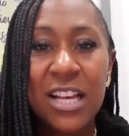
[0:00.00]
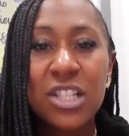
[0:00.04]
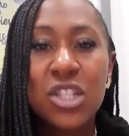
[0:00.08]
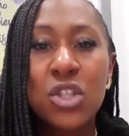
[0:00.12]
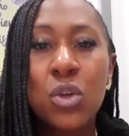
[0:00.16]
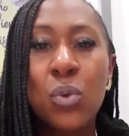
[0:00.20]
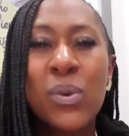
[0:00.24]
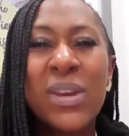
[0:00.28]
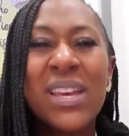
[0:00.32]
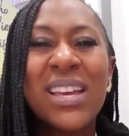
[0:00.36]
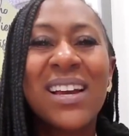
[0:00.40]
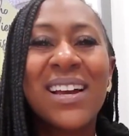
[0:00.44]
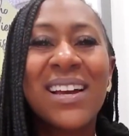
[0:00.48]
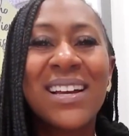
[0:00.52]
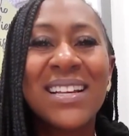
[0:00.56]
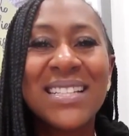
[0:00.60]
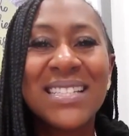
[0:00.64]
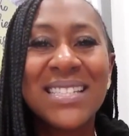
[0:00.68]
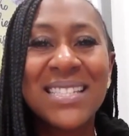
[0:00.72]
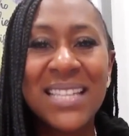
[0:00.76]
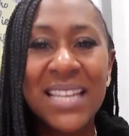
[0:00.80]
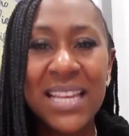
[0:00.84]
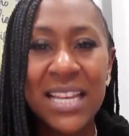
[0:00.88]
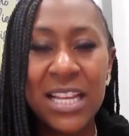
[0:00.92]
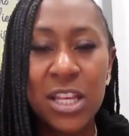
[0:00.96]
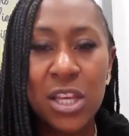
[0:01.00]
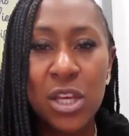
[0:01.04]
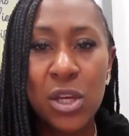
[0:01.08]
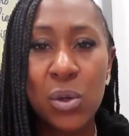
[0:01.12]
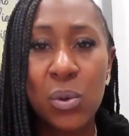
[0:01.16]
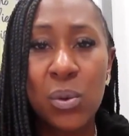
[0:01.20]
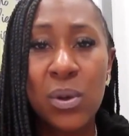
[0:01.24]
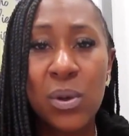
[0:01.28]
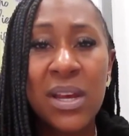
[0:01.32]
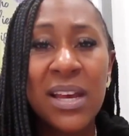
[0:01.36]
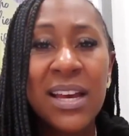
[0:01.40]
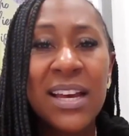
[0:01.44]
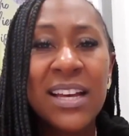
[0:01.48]
so we could
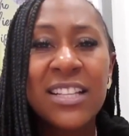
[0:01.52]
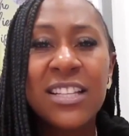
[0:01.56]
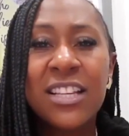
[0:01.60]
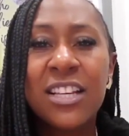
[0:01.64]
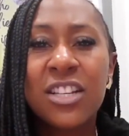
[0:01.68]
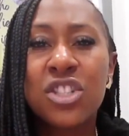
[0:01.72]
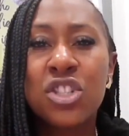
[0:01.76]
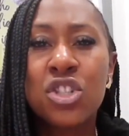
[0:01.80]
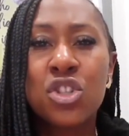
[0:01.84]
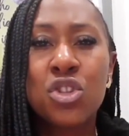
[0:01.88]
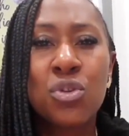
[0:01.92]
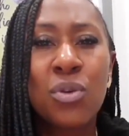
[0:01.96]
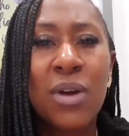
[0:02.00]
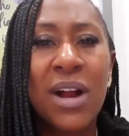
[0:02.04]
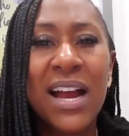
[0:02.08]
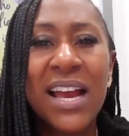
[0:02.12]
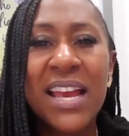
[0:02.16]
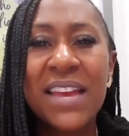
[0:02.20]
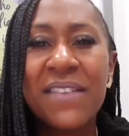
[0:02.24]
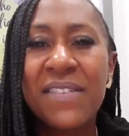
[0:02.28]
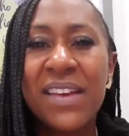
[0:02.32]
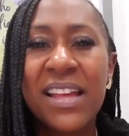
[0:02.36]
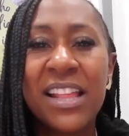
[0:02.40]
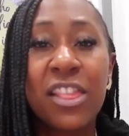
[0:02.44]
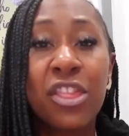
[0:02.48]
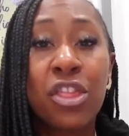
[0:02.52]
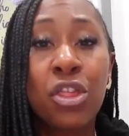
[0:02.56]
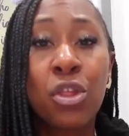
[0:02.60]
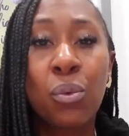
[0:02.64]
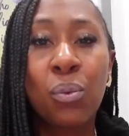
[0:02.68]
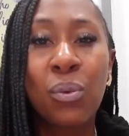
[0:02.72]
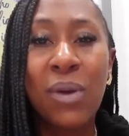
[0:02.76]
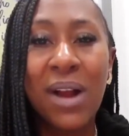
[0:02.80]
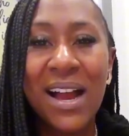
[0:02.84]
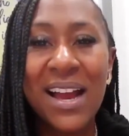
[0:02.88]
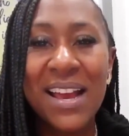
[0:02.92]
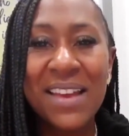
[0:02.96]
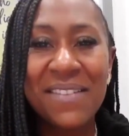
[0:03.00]
continue to strive and
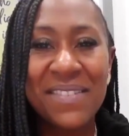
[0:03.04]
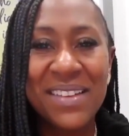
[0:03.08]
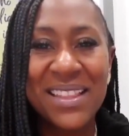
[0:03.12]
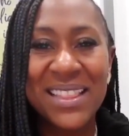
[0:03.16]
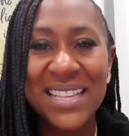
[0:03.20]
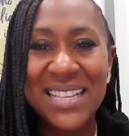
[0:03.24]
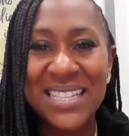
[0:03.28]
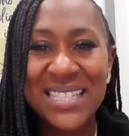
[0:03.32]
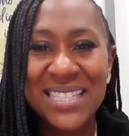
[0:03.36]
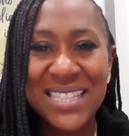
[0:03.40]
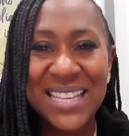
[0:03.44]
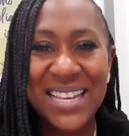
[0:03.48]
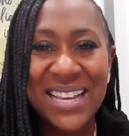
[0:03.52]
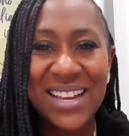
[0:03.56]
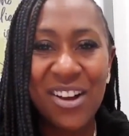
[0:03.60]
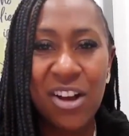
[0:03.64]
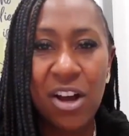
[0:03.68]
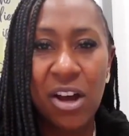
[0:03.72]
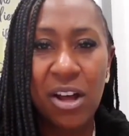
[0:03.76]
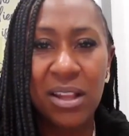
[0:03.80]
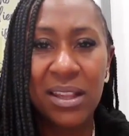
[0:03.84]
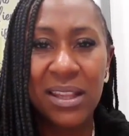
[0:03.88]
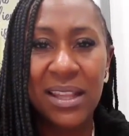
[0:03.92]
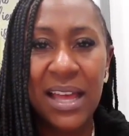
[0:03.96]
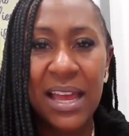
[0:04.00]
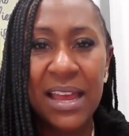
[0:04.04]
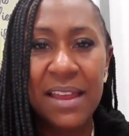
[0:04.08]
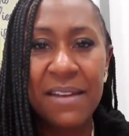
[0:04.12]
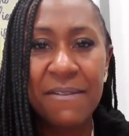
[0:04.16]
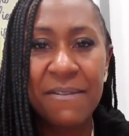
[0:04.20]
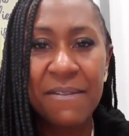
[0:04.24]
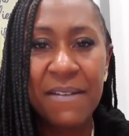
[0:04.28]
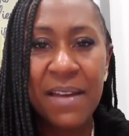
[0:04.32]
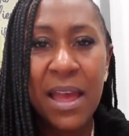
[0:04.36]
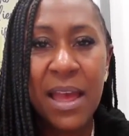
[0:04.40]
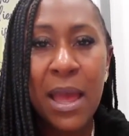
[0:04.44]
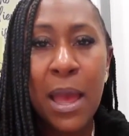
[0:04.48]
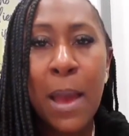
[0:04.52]
thrive in this thing called life,
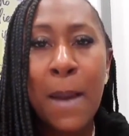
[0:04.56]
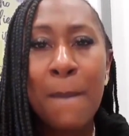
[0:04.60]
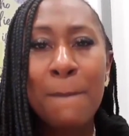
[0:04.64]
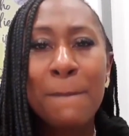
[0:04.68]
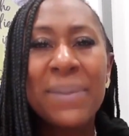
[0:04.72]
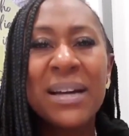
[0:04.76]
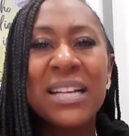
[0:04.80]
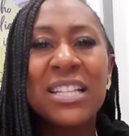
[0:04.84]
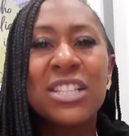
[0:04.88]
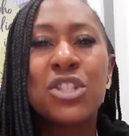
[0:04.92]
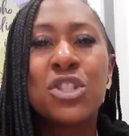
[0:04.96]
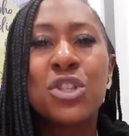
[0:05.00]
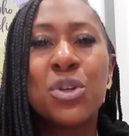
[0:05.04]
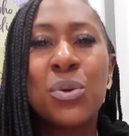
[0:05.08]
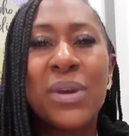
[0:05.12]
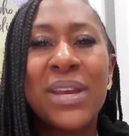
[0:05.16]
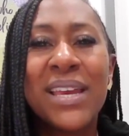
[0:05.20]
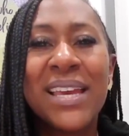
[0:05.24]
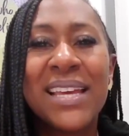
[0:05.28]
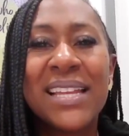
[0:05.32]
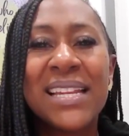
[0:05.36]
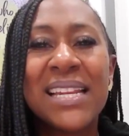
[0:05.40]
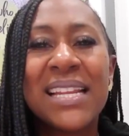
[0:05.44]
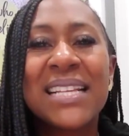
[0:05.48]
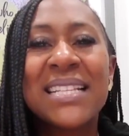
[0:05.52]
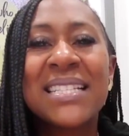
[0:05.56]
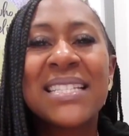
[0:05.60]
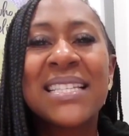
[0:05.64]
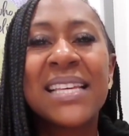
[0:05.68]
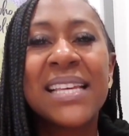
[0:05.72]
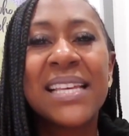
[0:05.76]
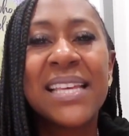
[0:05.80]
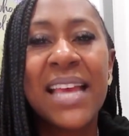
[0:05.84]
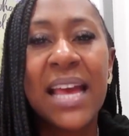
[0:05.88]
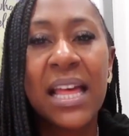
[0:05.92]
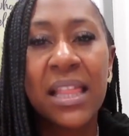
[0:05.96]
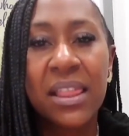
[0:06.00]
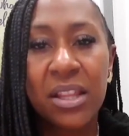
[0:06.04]
but doing it
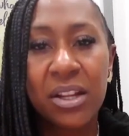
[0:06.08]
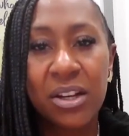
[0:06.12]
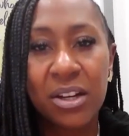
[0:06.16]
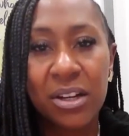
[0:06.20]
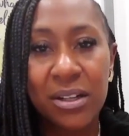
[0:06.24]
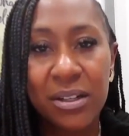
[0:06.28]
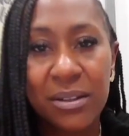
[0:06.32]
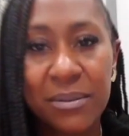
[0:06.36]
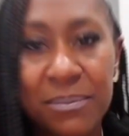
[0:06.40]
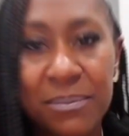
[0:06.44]
together.